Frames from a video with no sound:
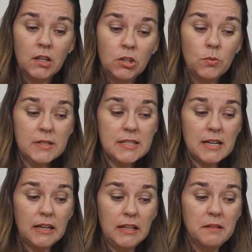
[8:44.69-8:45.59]
you would
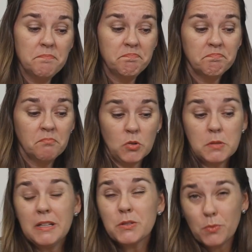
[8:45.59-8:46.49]
study, which
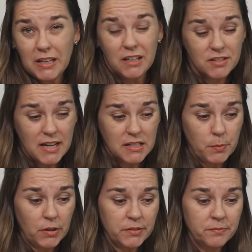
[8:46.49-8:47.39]
means reading your
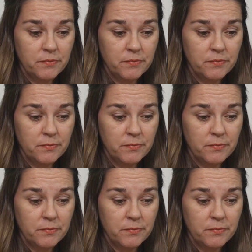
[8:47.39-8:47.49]
textbook,